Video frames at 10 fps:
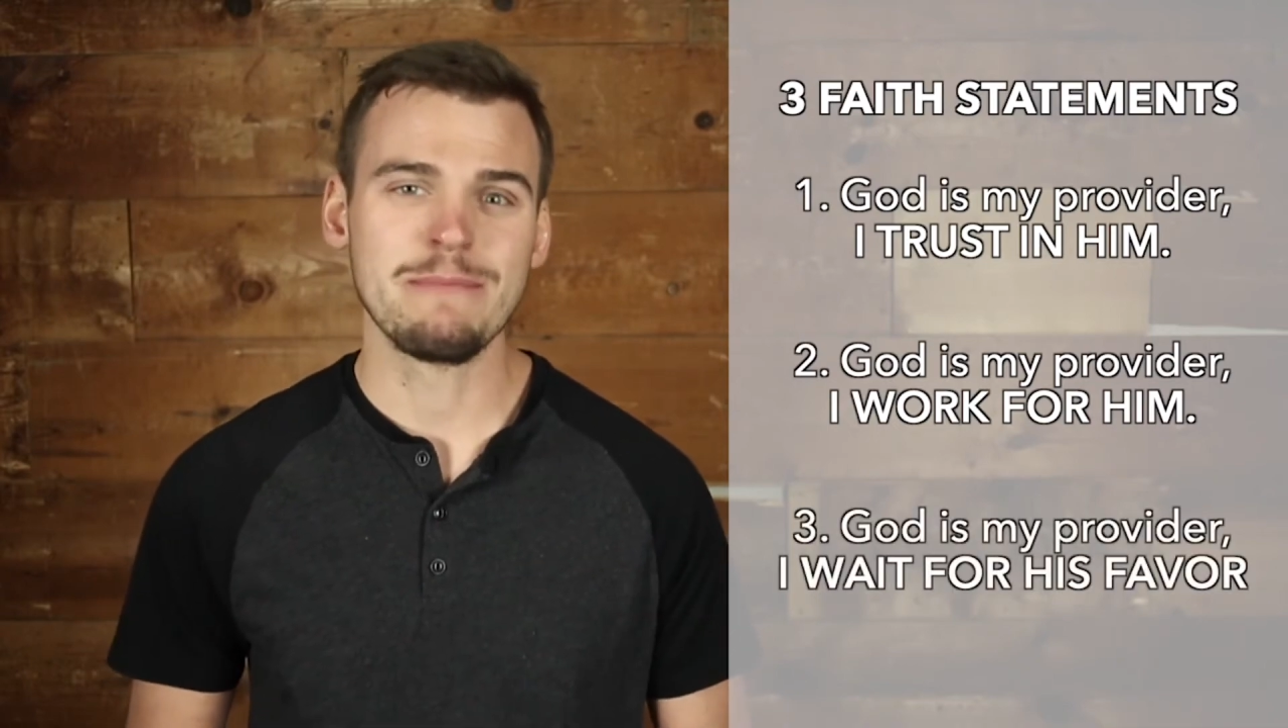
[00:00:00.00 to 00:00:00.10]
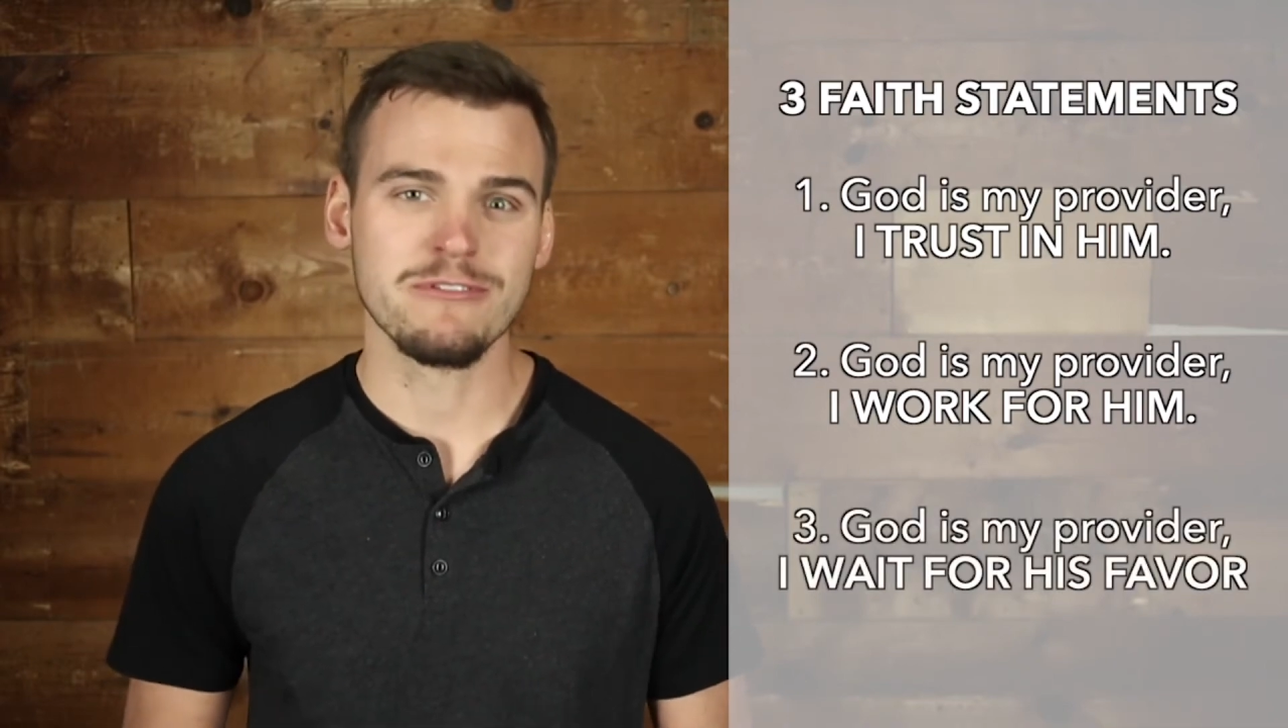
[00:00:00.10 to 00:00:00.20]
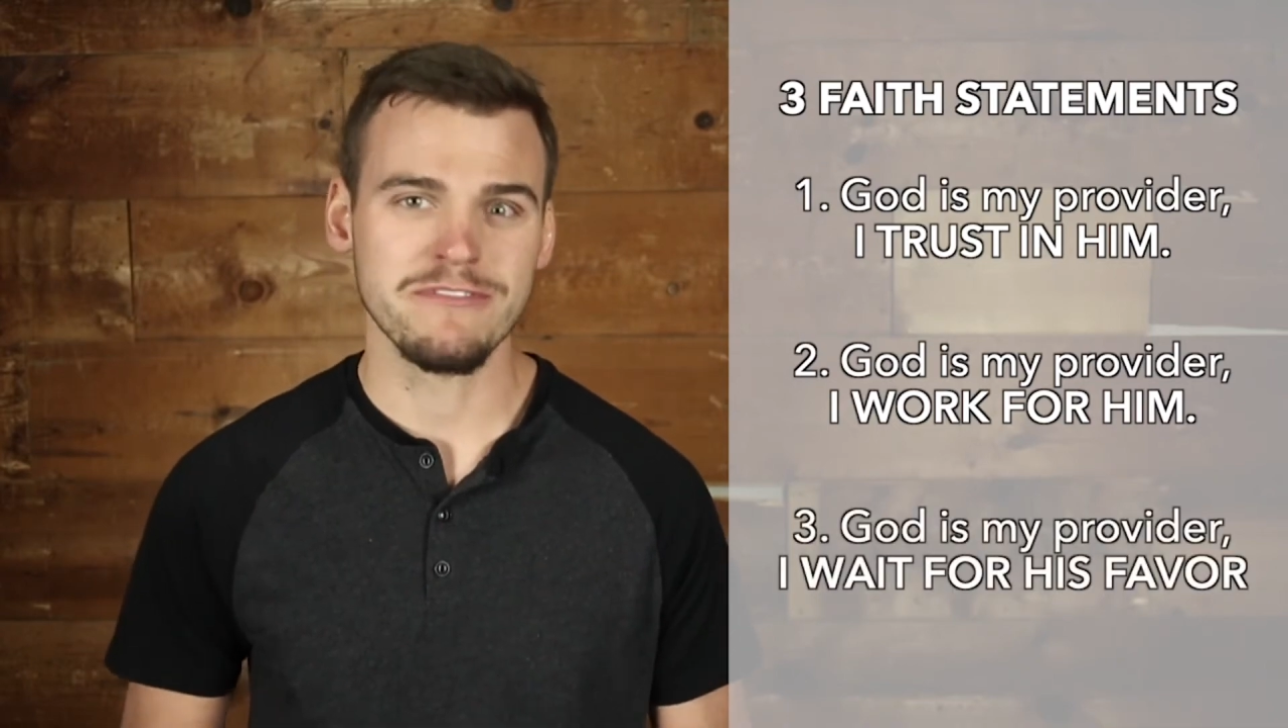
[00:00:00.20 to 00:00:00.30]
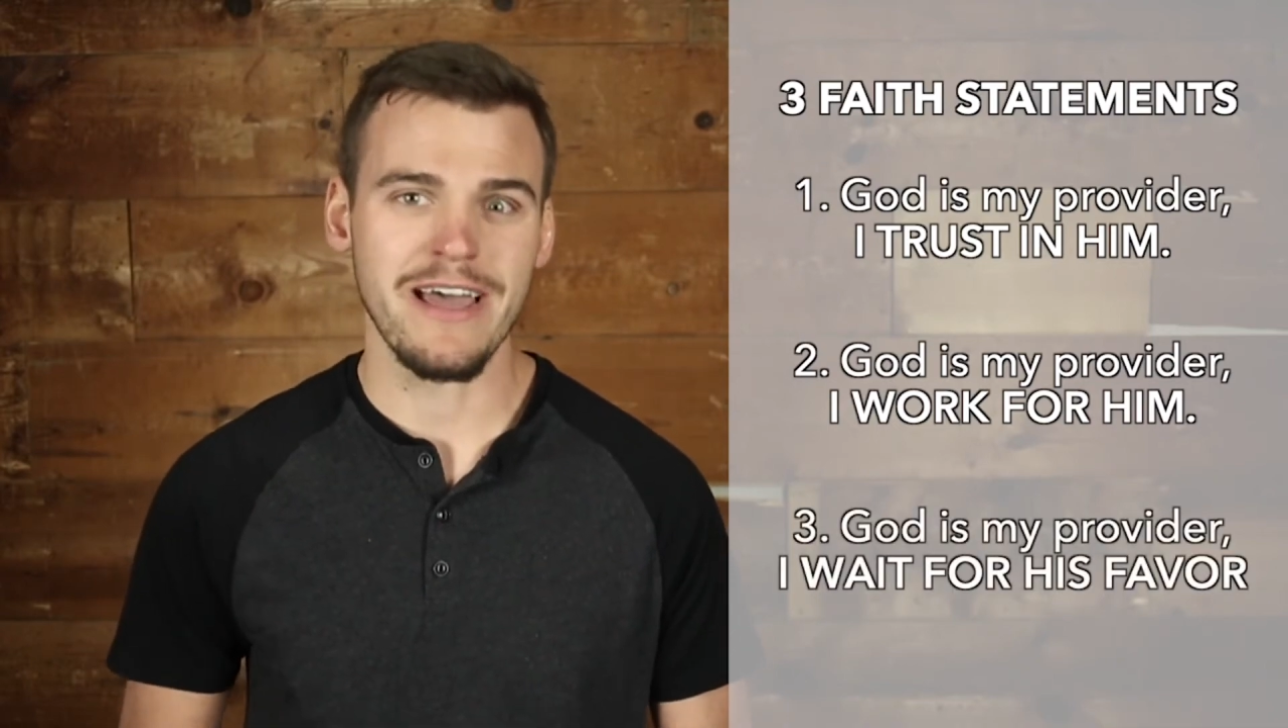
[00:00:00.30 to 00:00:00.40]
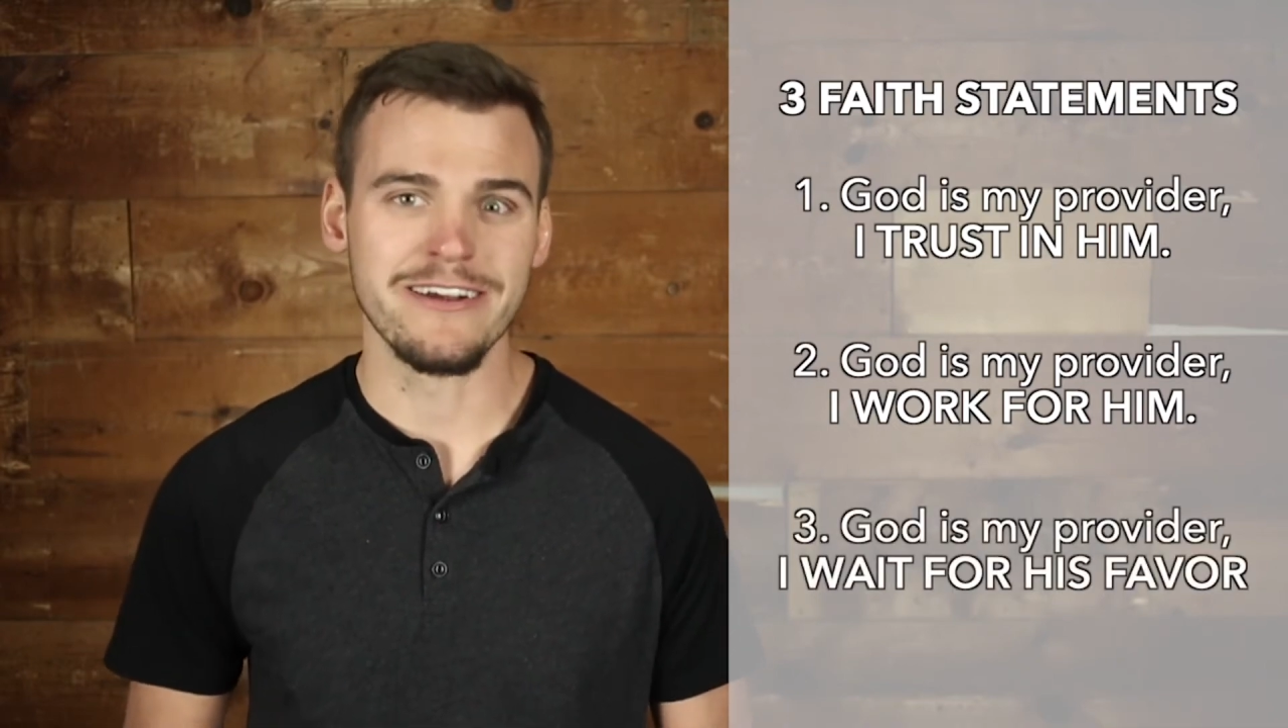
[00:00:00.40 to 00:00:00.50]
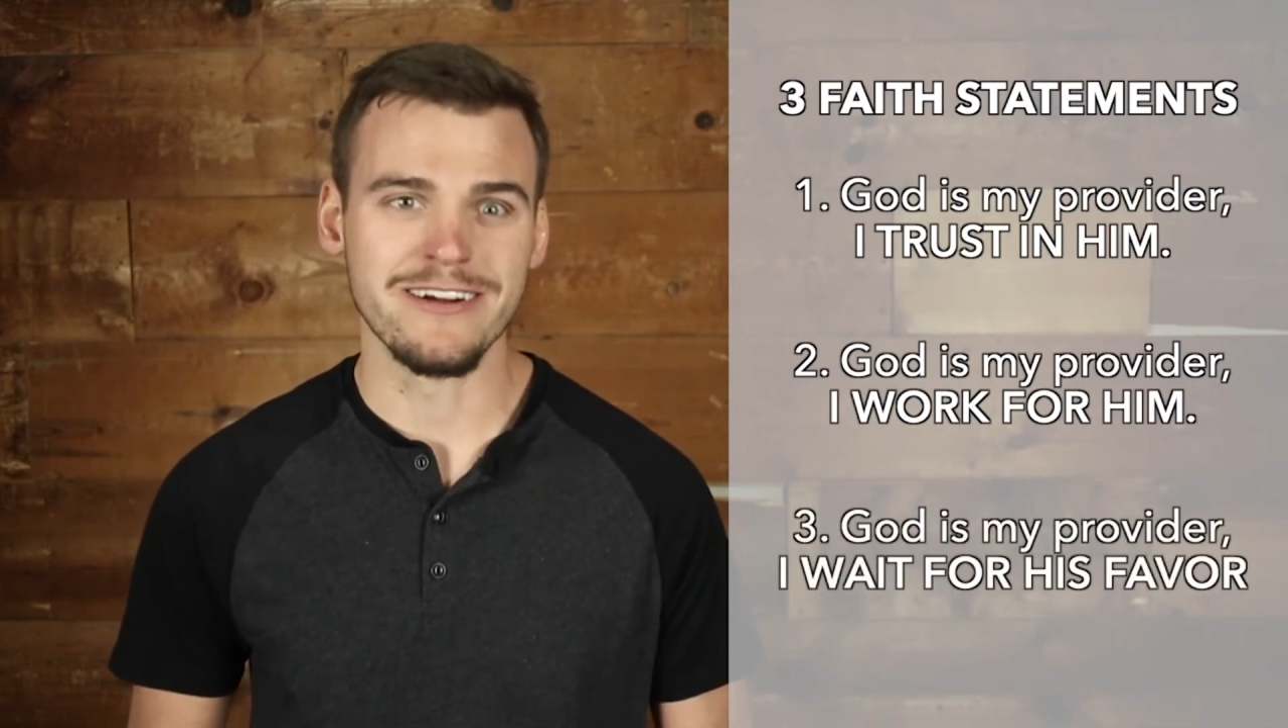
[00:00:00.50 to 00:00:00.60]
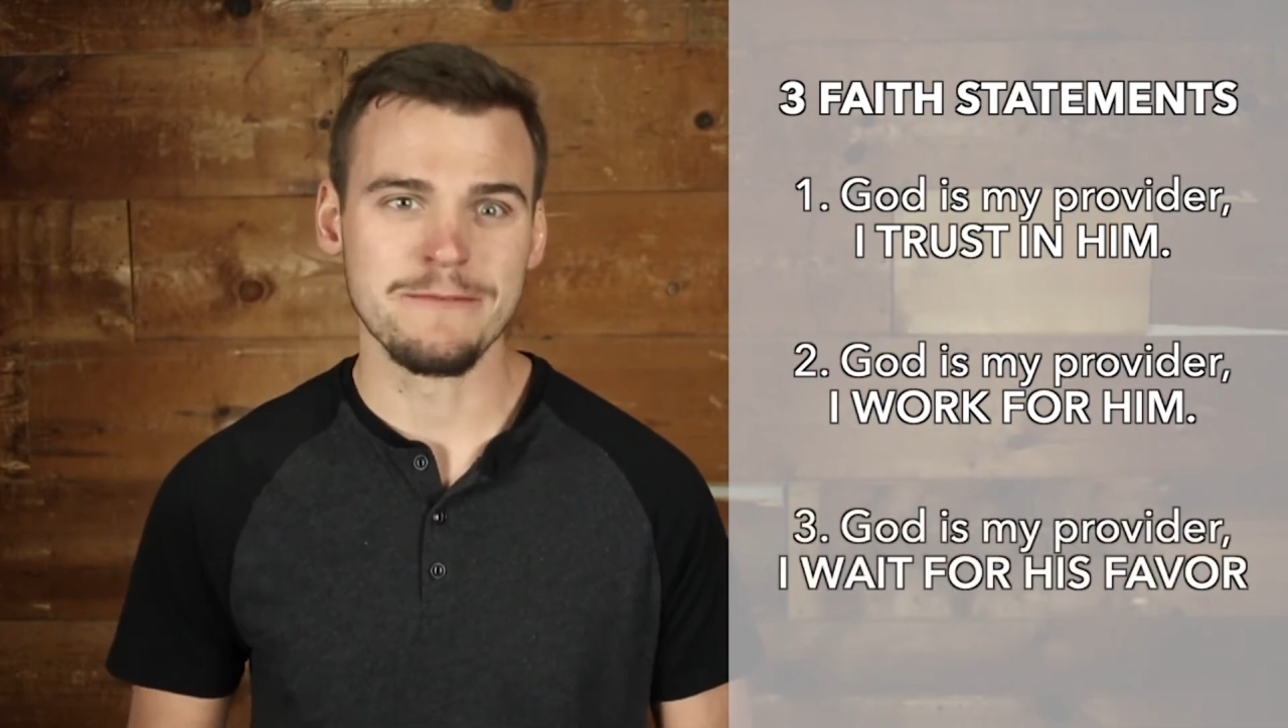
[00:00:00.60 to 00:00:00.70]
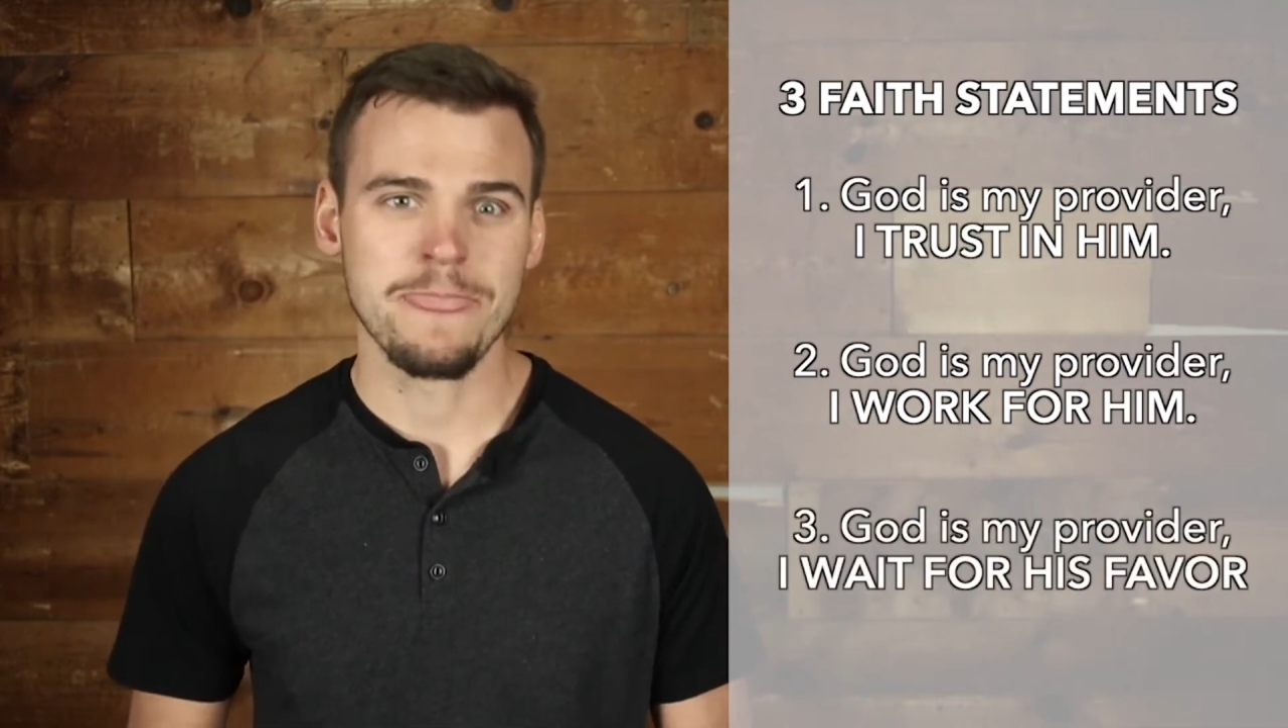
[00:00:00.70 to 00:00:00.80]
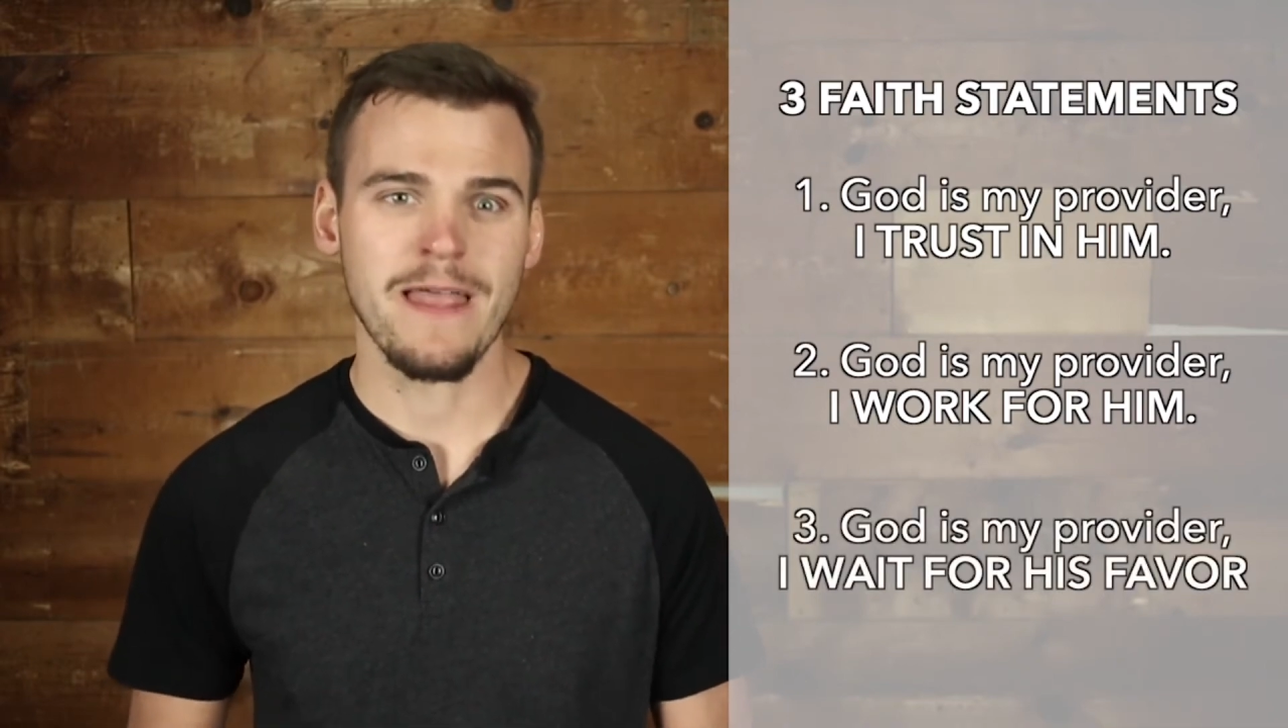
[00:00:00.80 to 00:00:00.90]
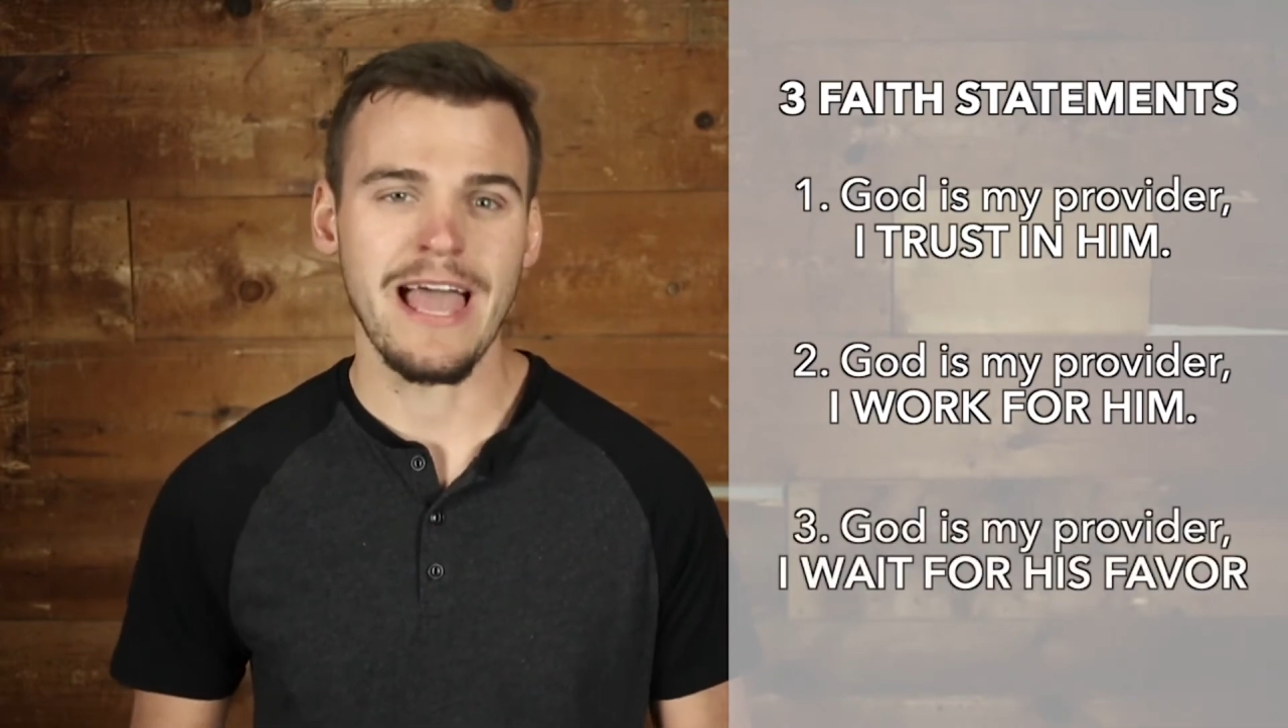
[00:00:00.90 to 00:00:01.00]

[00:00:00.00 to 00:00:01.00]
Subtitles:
provider,